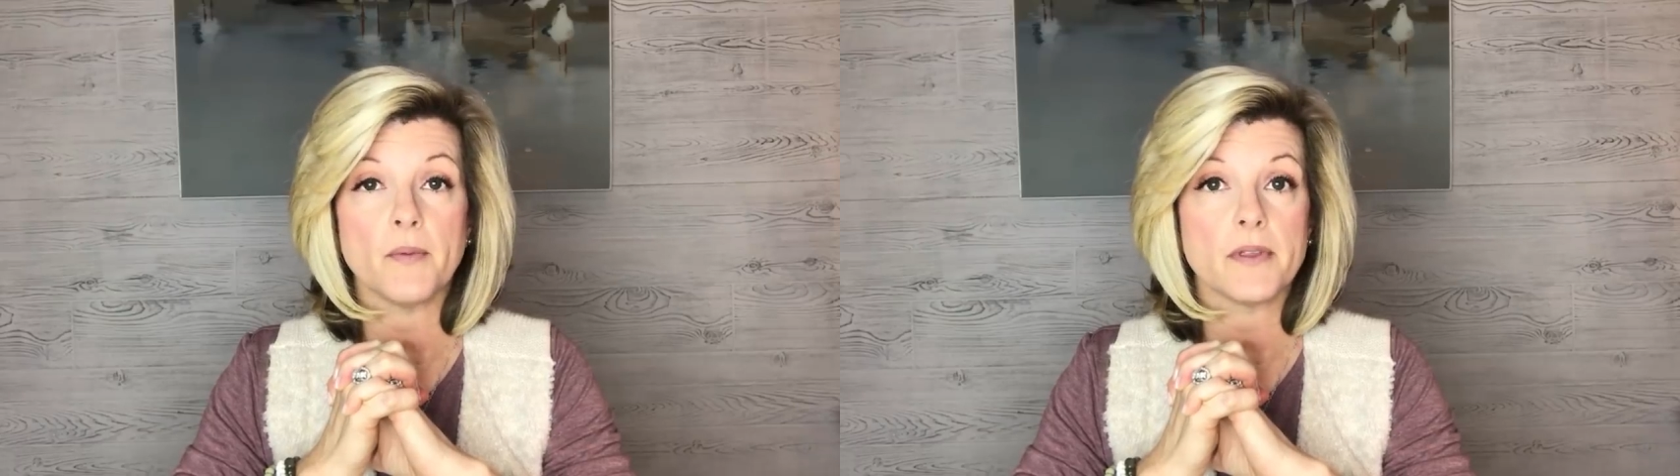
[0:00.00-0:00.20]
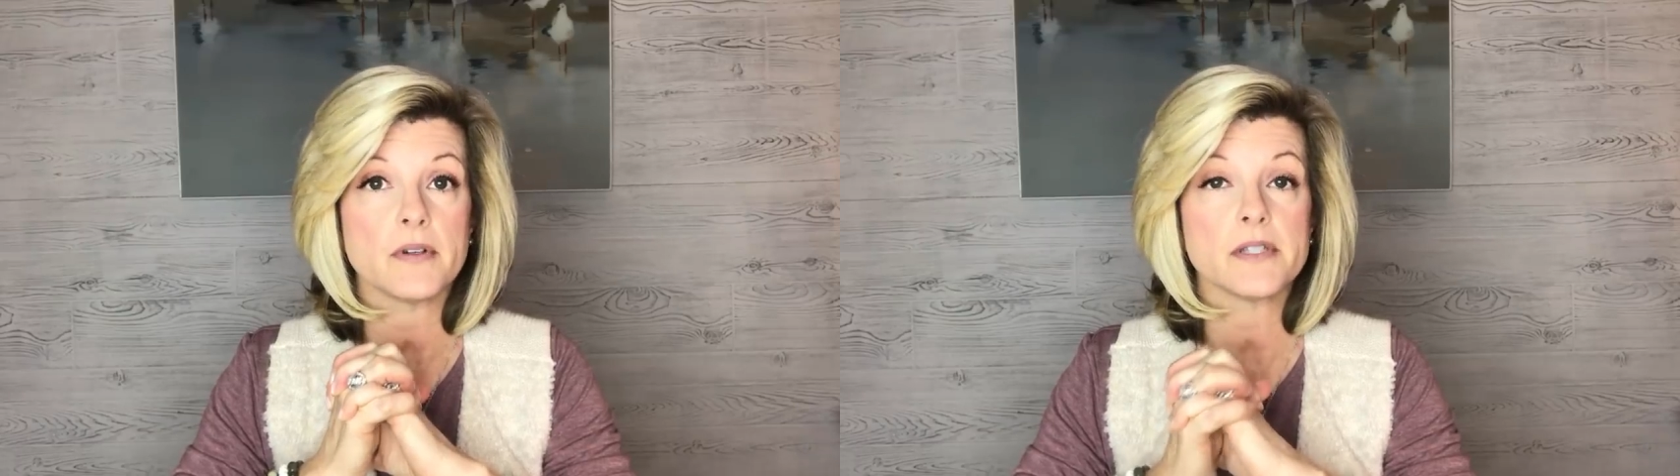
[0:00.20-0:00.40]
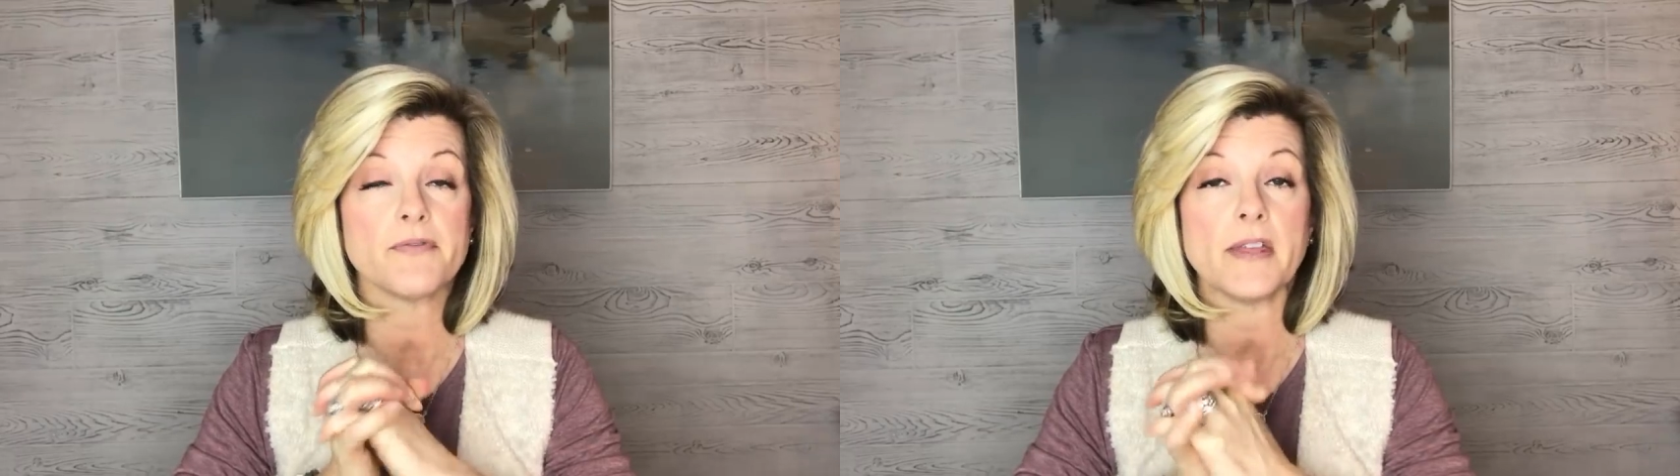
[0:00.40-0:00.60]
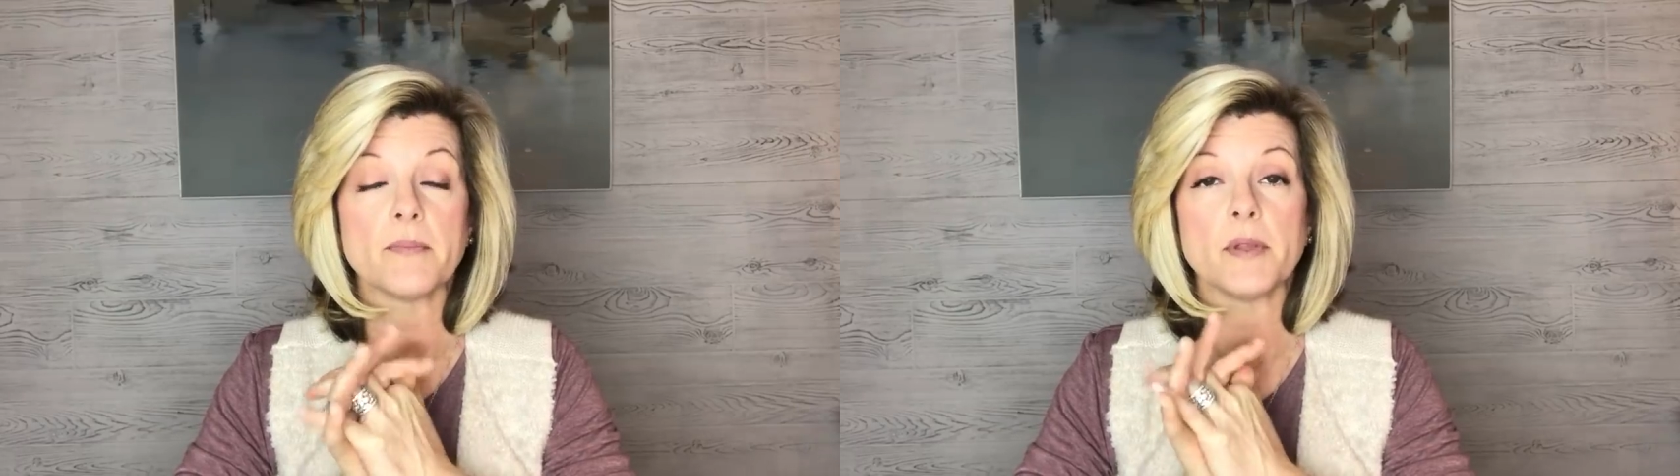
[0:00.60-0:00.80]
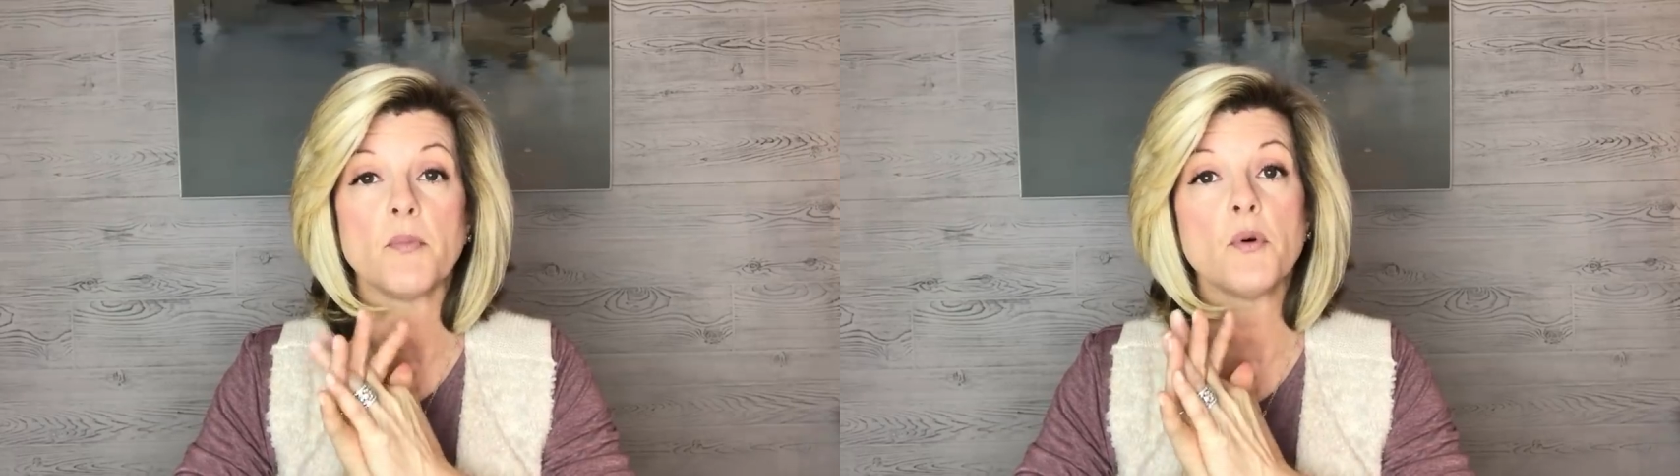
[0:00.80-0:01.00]
whether it's
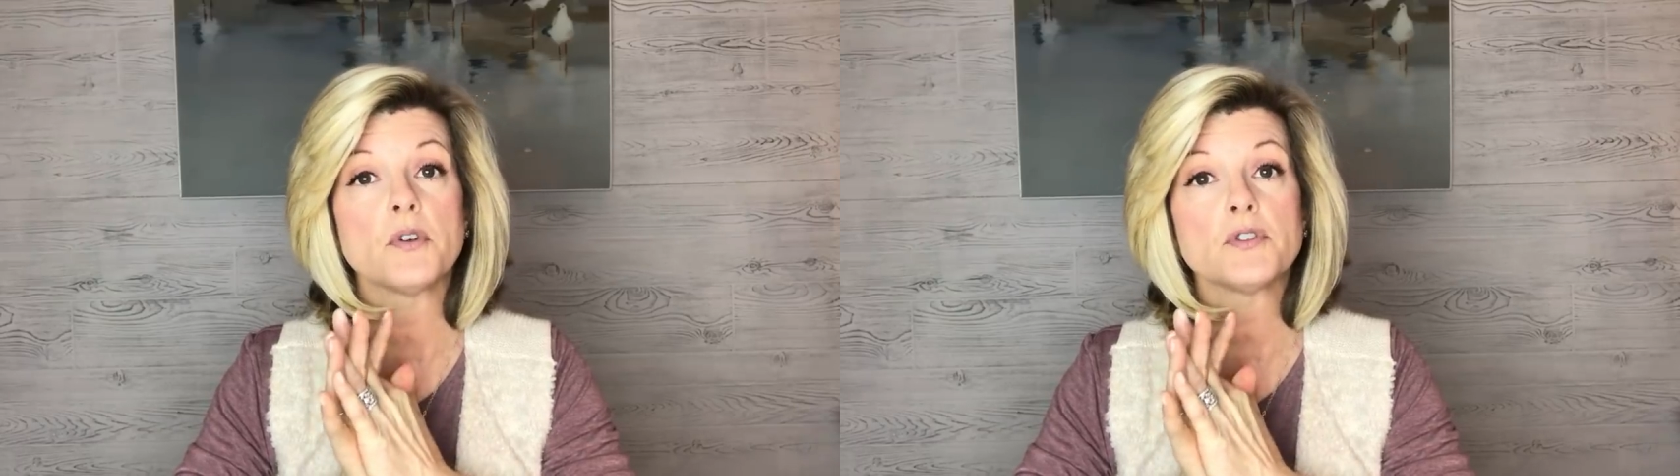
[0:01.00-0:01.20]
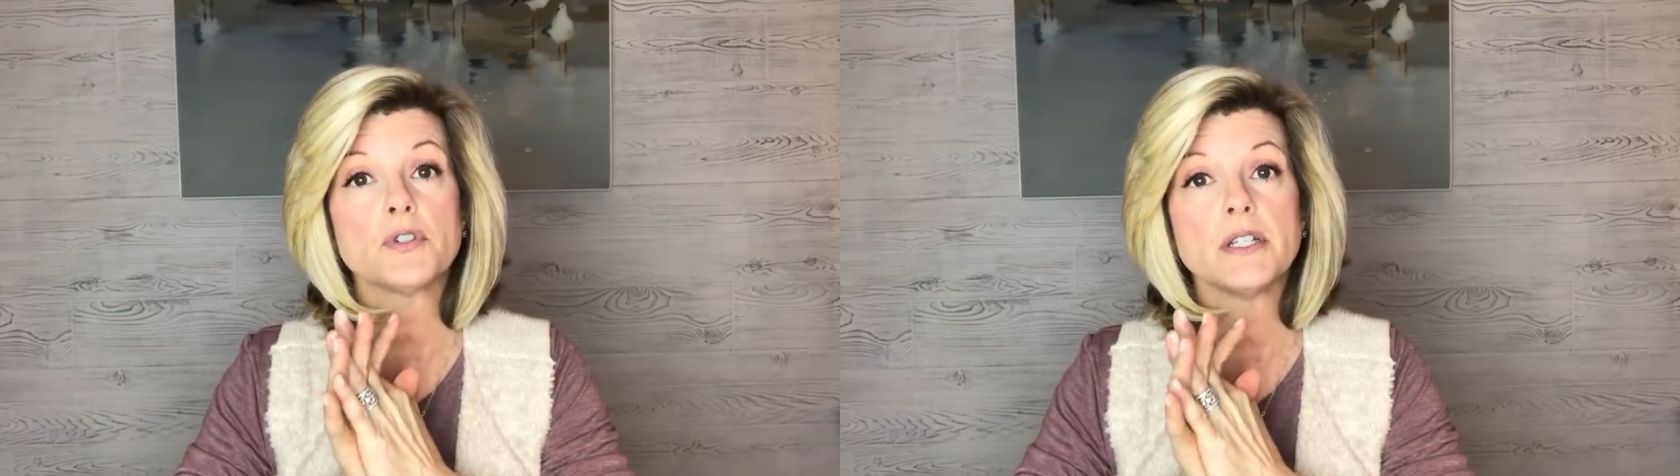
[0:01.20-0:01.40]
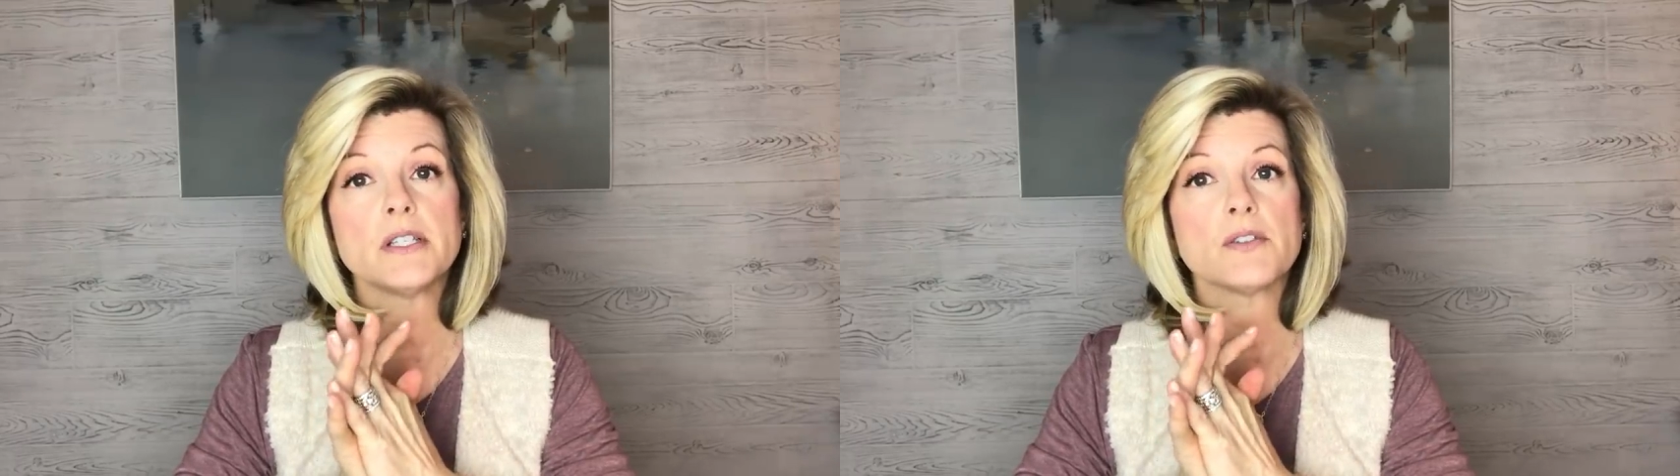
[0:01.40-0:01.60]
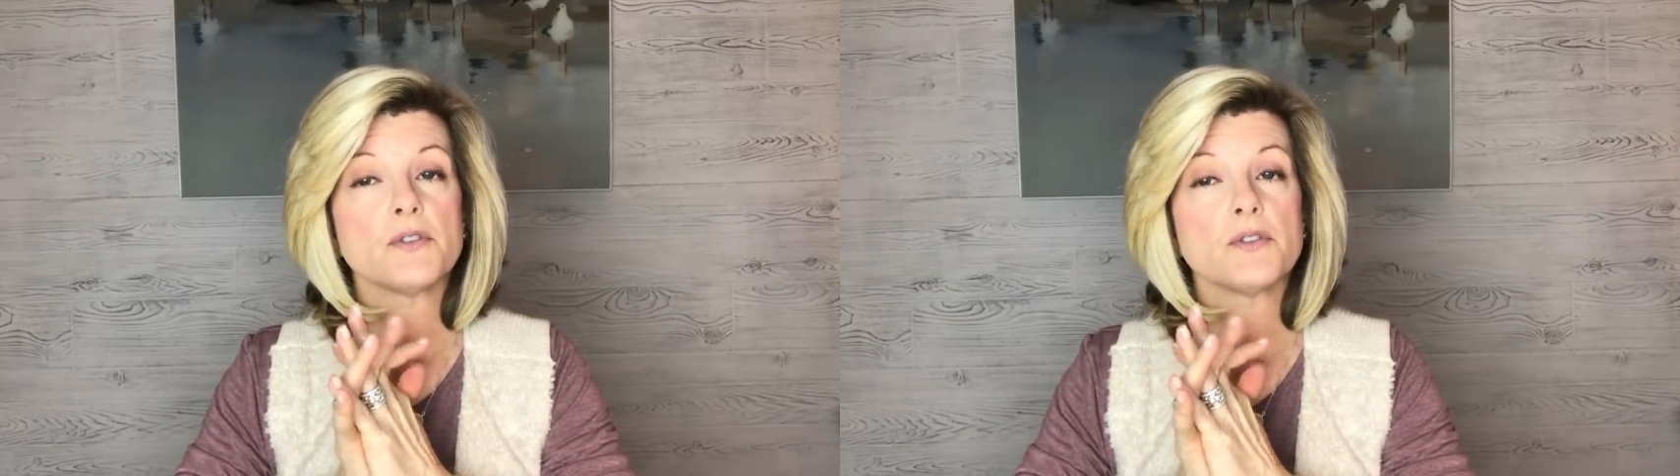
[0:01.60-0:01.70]
family portraits